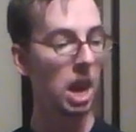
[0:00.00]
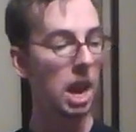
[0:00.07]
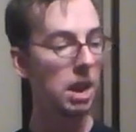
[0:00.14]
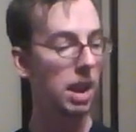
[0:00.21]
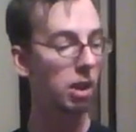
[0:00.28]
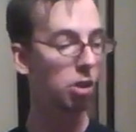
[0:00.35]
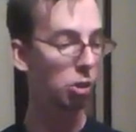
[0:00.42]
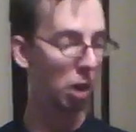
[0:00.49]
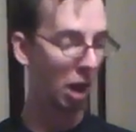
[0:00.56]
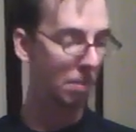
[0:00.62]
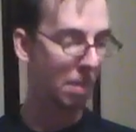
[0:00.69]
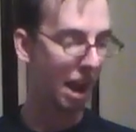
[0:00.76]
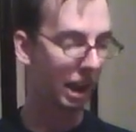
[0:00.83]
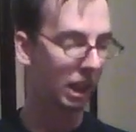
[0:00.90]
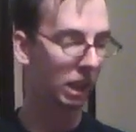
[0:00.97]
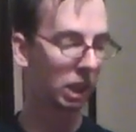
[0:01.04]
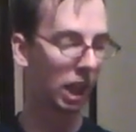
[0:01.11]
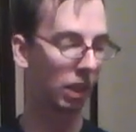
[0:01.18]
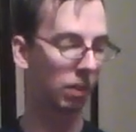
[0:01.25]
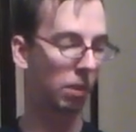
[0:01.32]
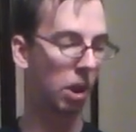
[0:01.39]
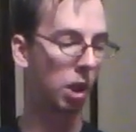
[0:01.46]
Next trade package
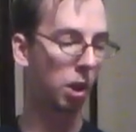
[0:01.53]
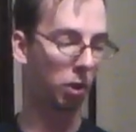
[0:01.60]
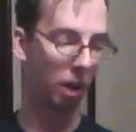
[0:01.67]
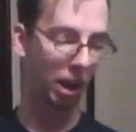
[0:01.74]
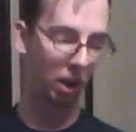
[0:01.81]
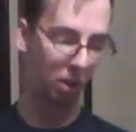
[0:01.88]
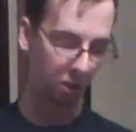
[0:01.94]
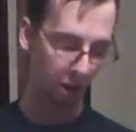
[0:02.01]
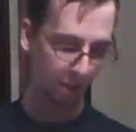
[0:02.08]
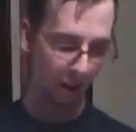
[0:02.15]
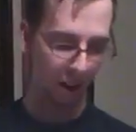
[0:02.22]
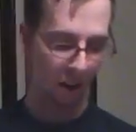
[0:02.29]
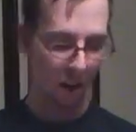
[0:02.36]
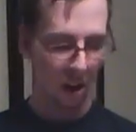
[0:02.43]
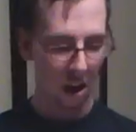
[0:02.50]
came from another great YouTuber.